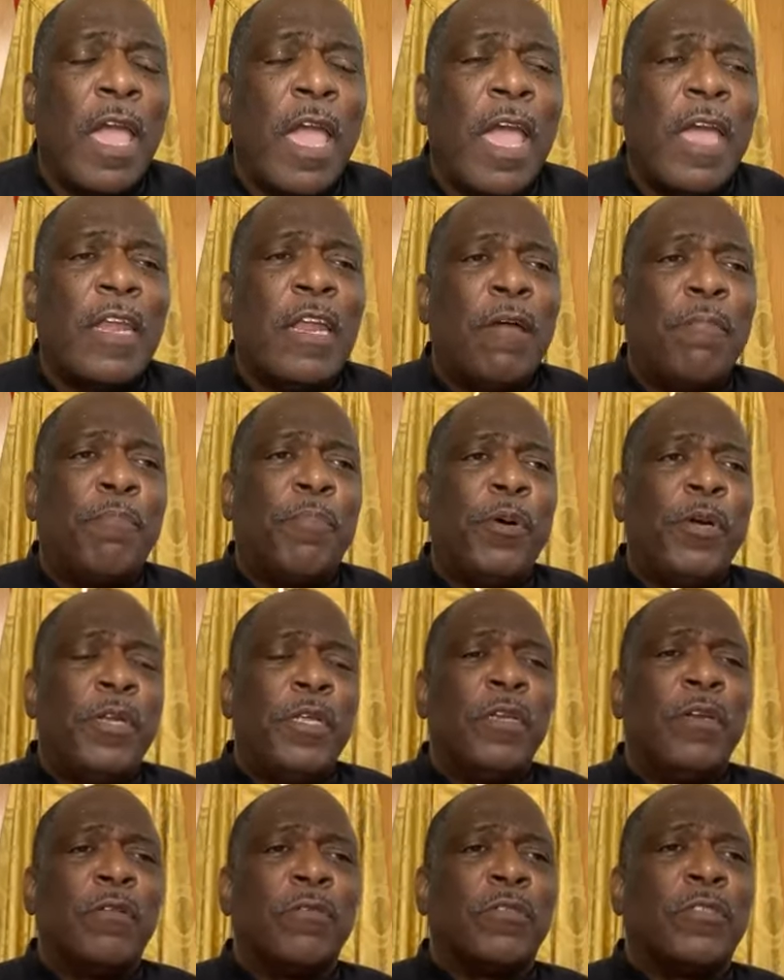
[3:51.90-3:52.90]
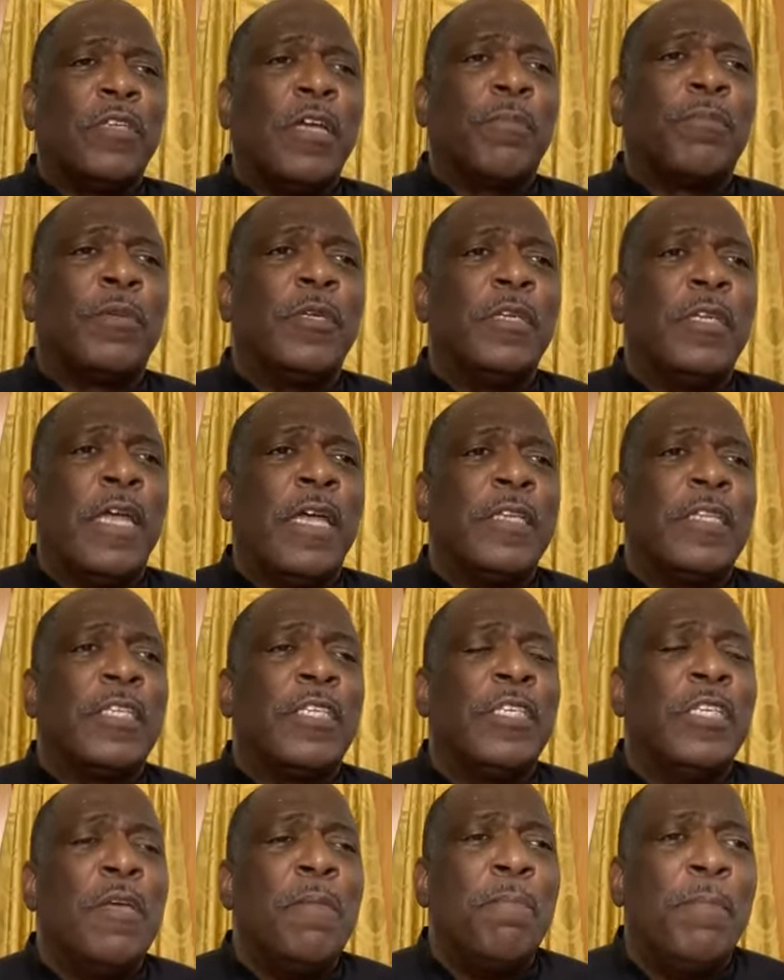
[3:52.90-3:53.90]
And I'm putting on something that
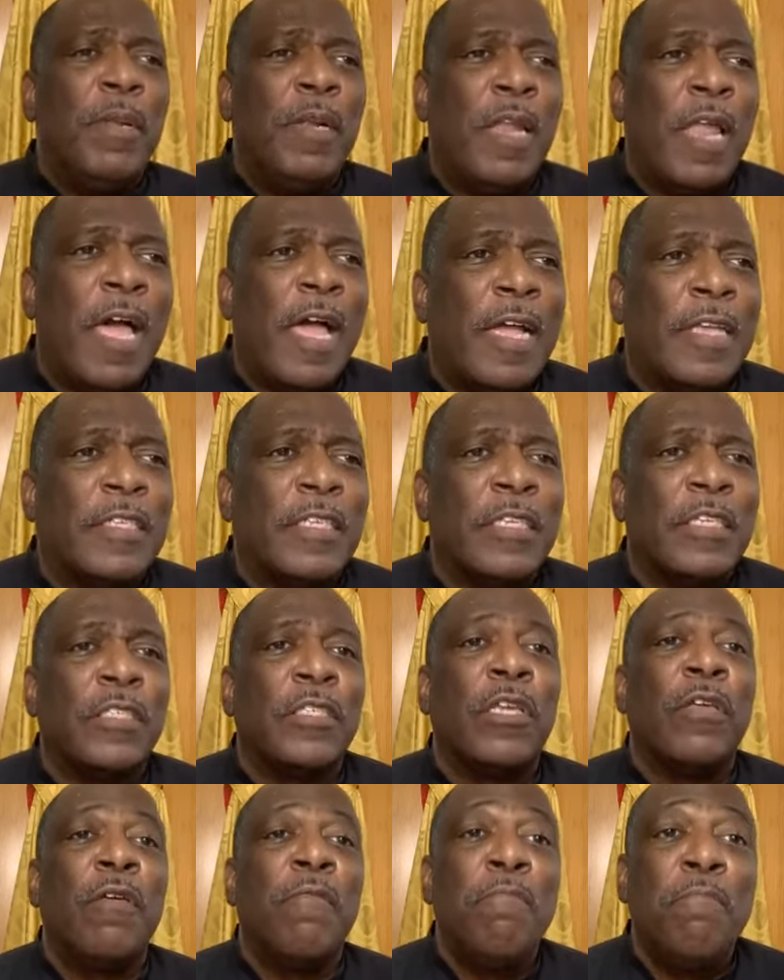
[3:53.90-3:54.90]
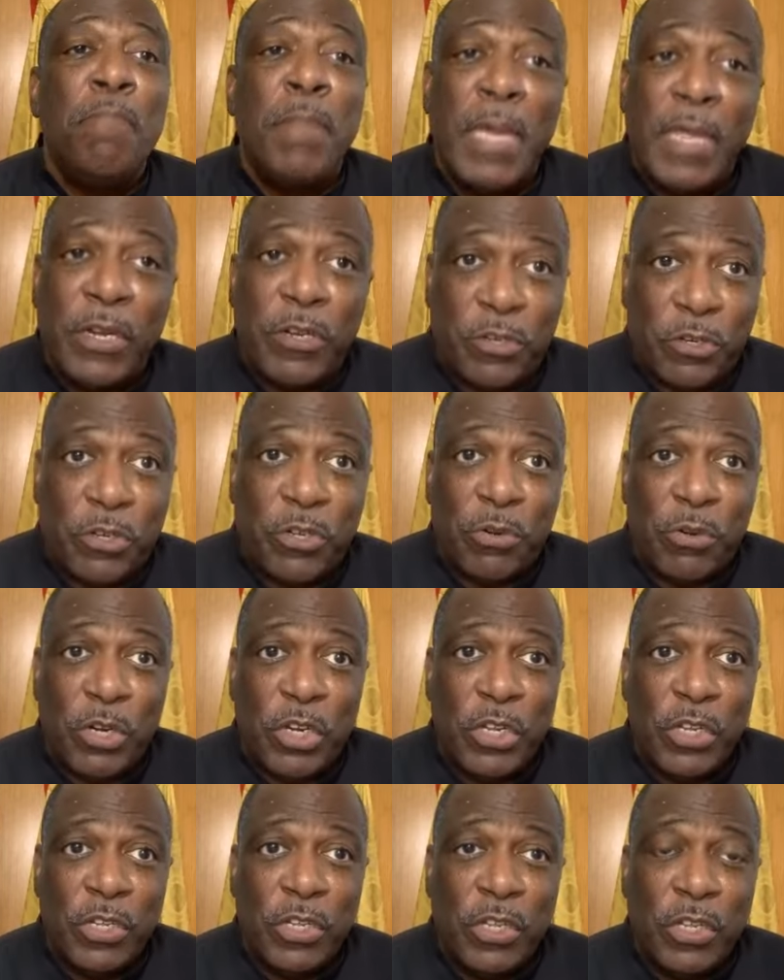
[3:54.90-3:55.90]
symbolizes
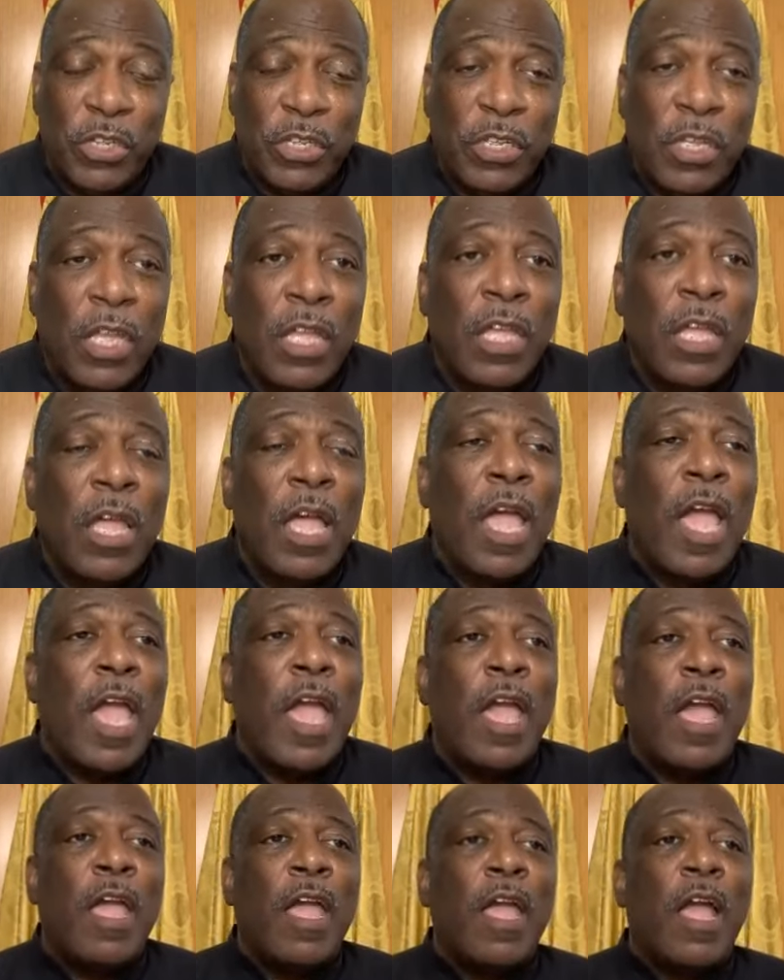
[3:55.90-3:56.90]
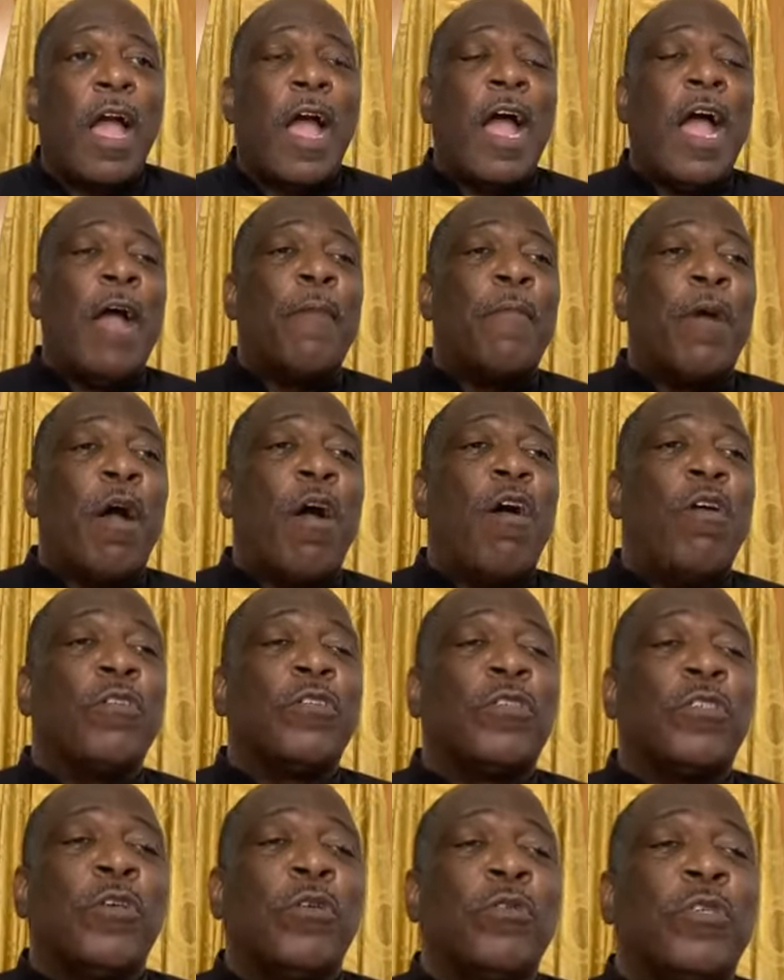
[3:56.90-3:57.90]
ministry. I'm
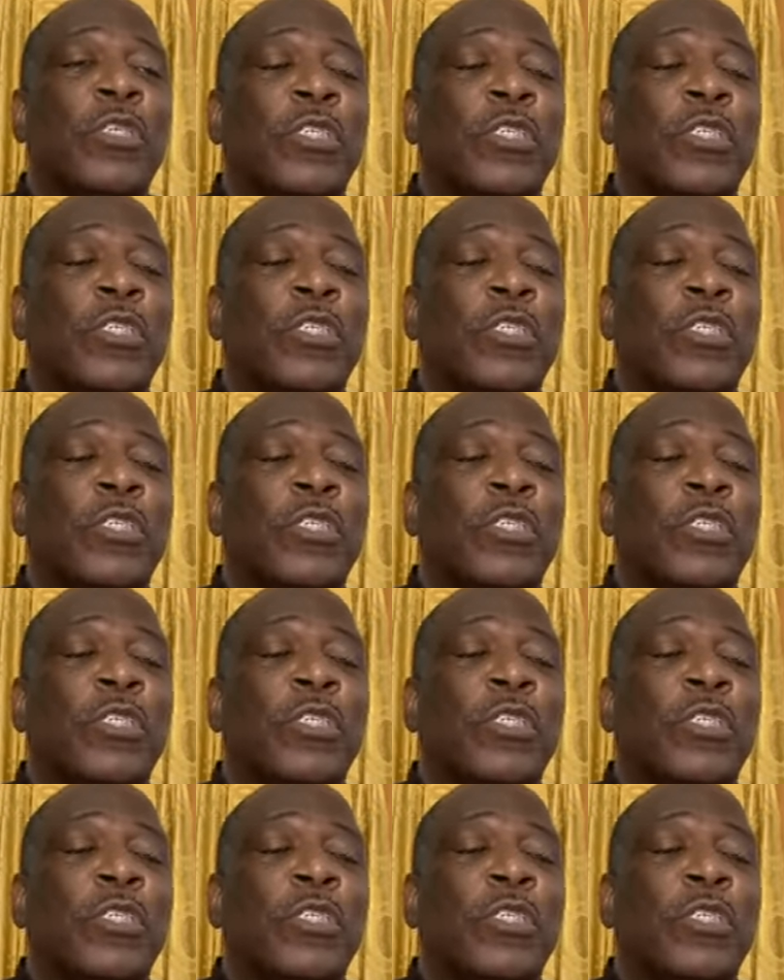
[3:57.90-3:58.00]
also